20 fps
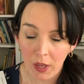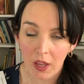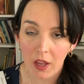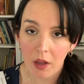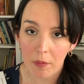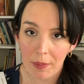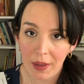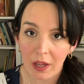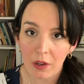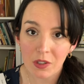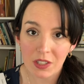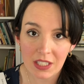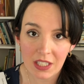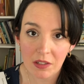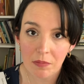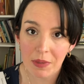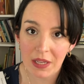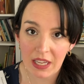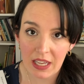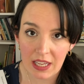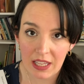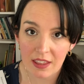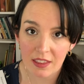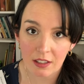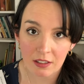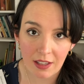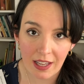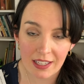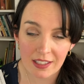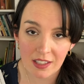about did me in the
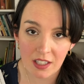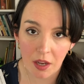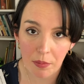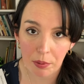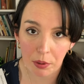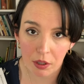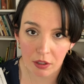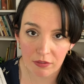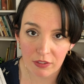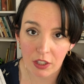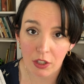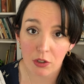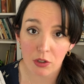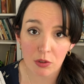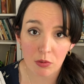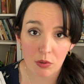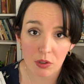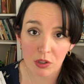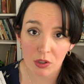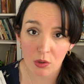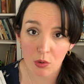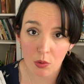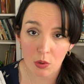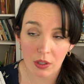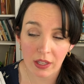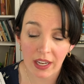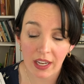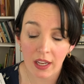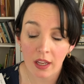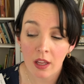last couple of years with
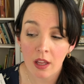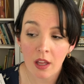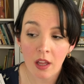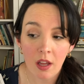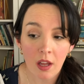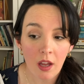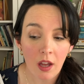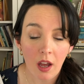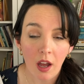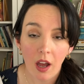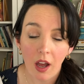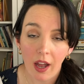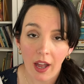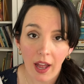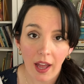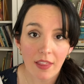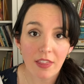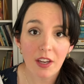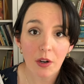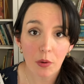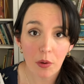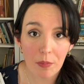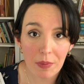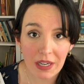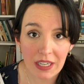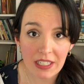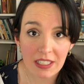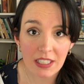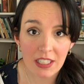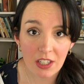schooling. Uh, there were
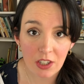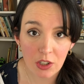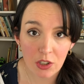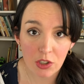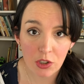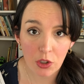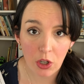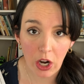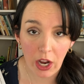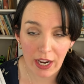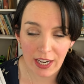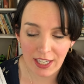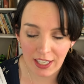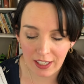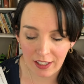many tears cried